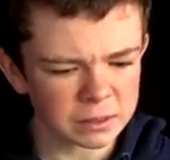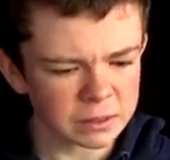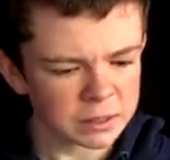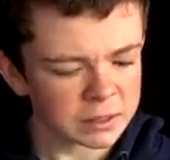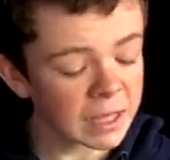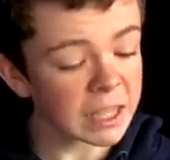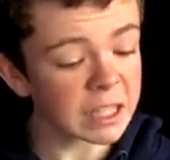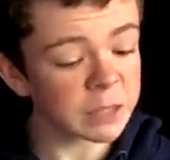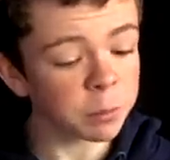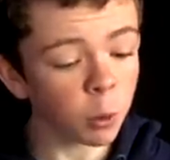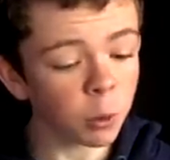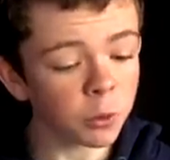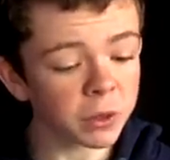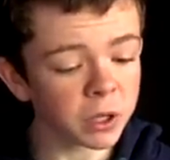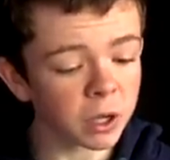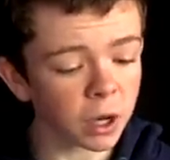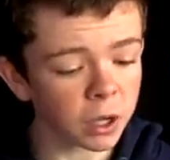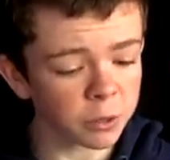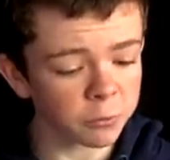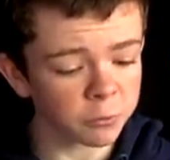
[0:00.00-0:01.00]
They explored the
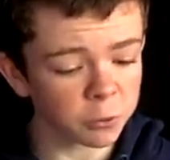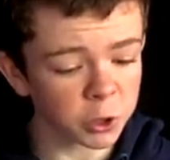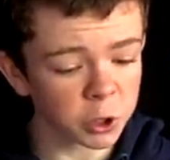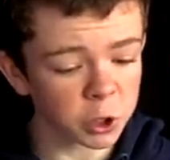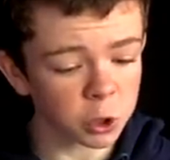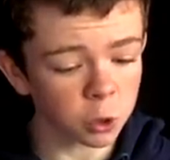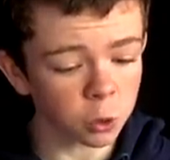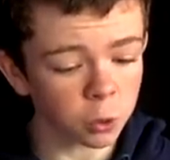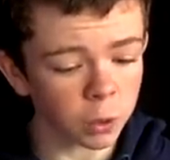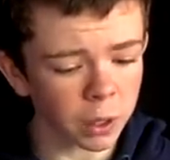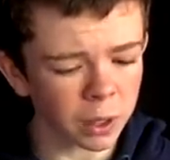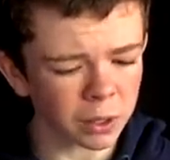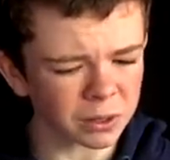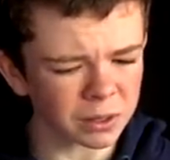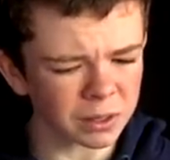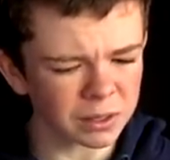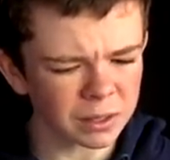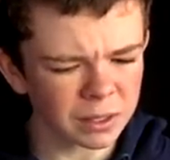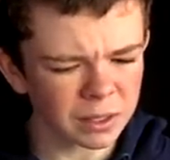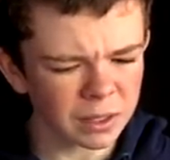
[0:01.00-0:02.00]
garden for a short while
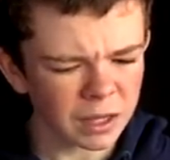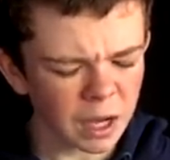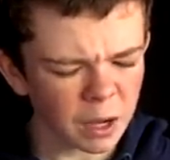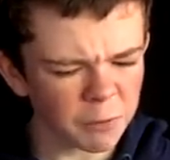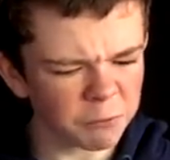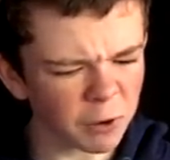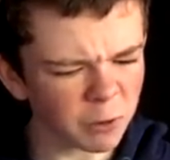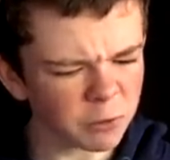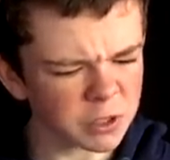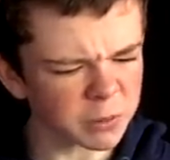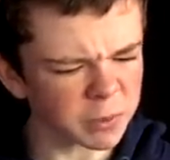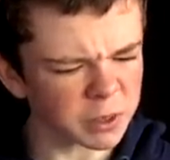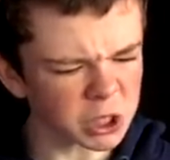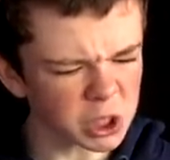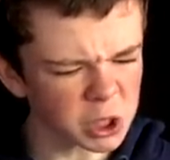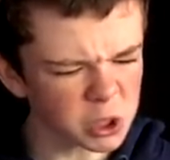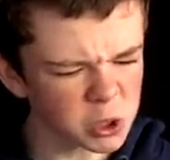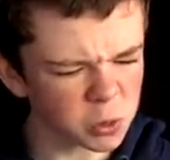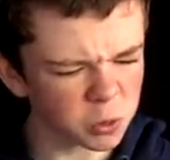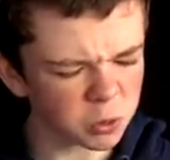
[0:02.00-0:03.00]
and found some
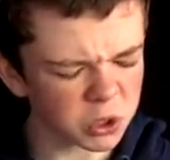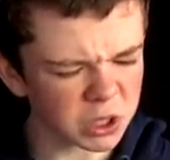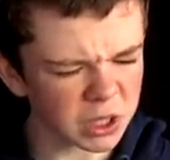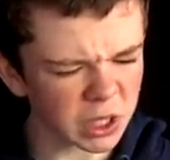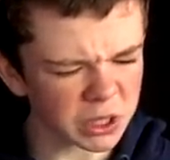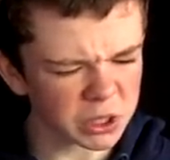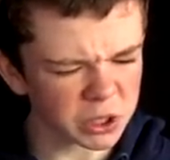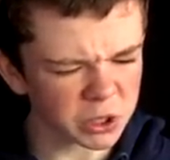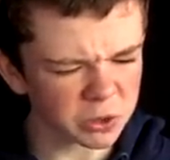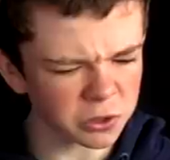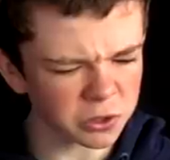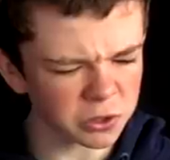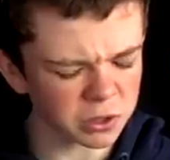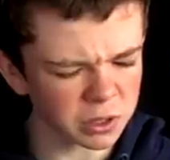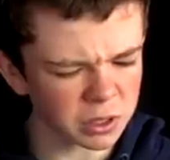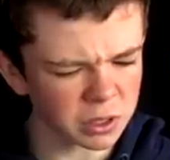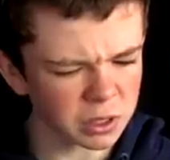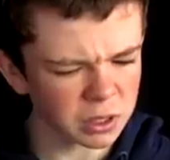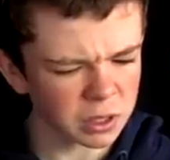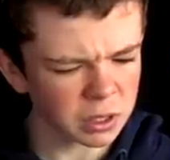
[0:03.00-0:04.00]
unusual statues,
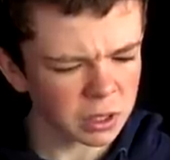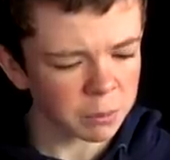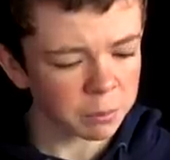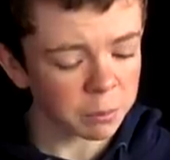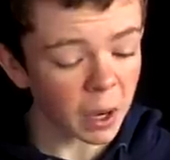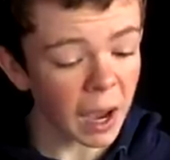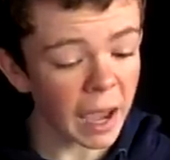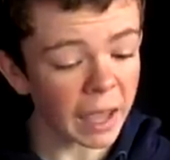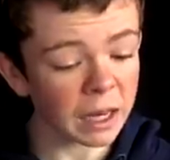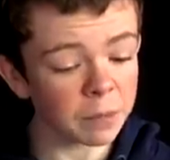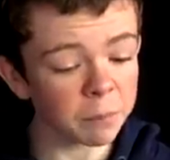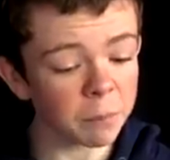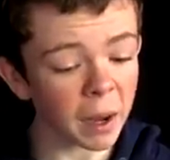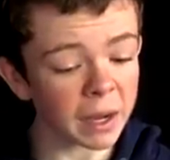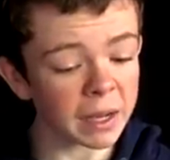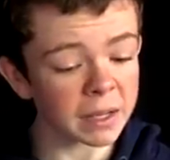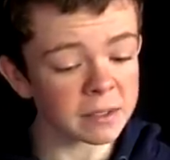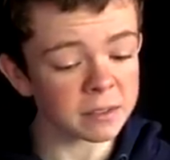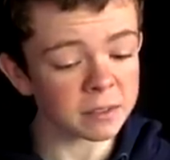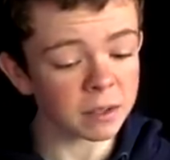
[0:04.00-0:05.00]
but headed back
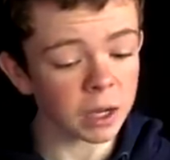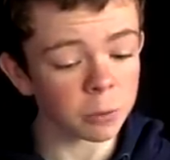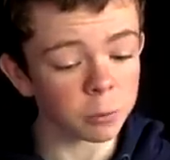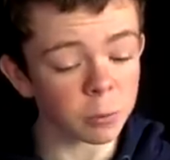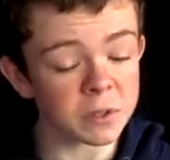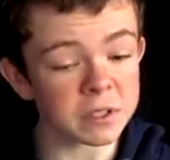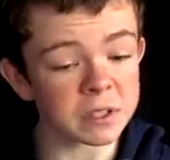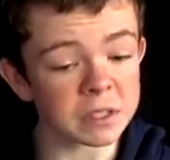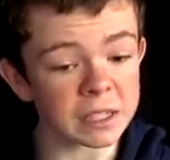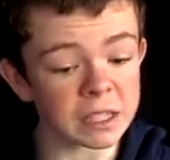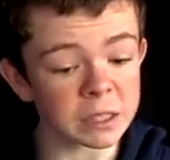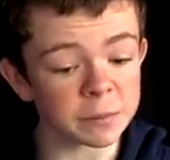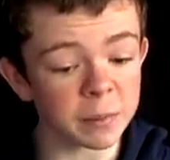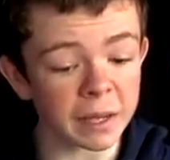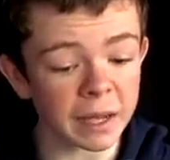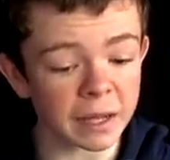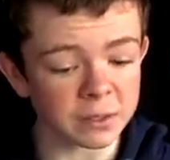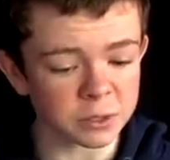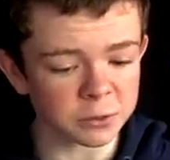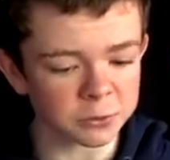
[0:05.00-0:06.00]
inside when sleep
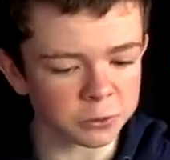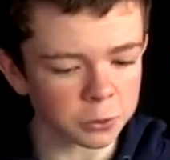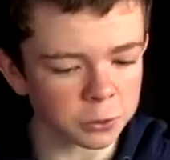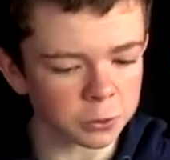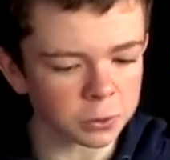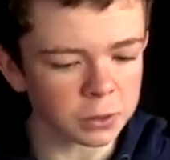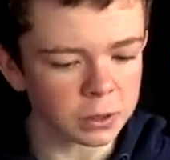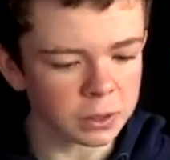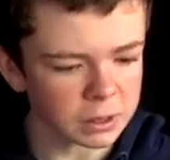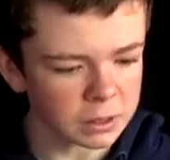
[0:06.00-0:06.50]
began to fall.